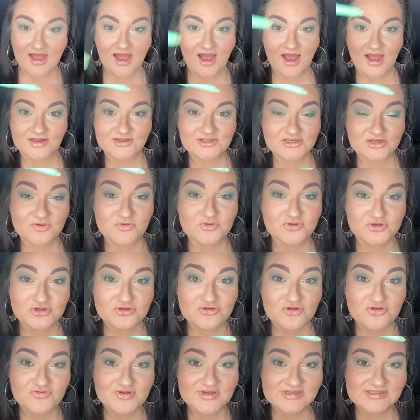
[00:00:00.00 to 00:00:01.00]
Do you
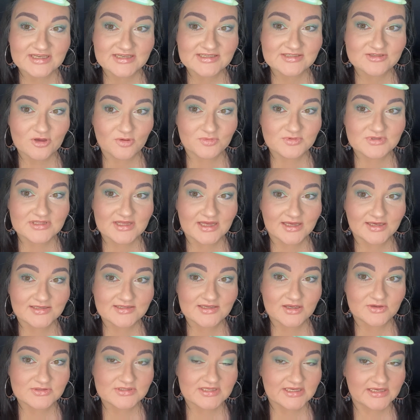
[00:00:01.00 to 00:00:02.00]
know the reason I stopped then? Because I
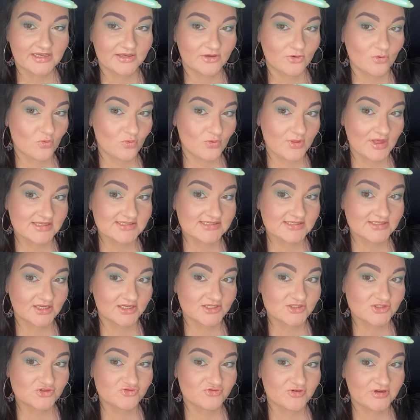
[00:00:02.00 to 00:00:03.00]
was thinking, oh, that's a
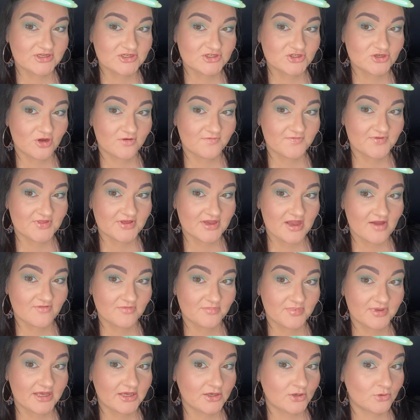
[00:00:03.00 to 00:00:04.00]
nice screenshot for the cover
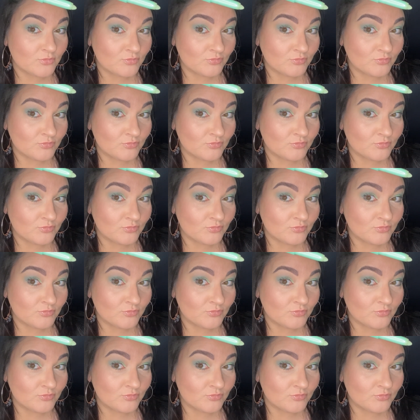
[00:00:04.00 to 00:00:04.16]
pic.